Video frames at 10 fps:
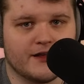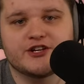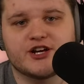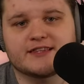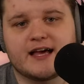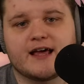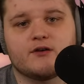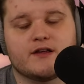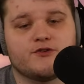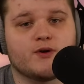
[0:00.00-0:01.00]
Check that
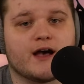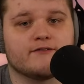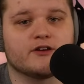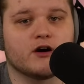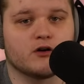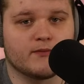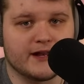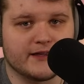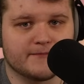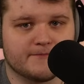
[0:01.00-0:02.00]
out if you haven't
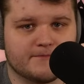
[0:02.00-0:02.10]
already.